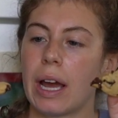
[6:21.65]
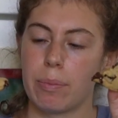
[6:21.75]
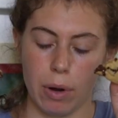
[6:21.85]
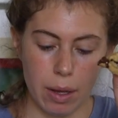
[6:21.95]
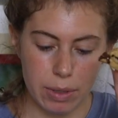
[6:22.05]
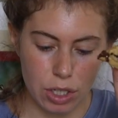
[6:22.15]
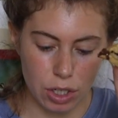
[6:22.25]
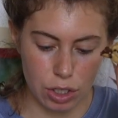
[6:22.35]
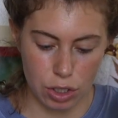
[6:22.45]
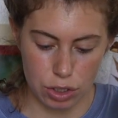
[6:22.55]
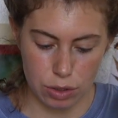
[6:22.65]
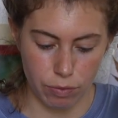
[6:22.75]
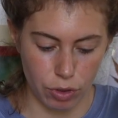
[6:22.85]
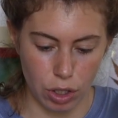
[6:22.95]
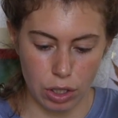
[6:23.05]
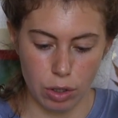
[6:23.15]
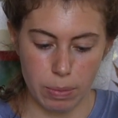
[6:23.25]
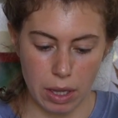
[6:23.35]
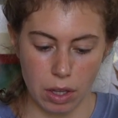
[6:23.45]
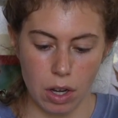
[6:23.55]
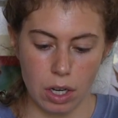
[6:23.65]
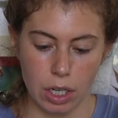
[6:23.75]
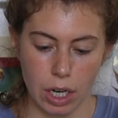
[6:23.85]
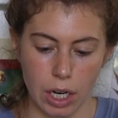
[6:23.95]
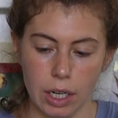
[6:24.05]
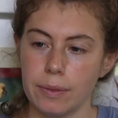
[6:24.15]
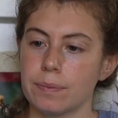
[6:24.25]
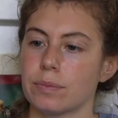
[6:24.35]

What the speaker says: I probably could have cooked them for a little bit longer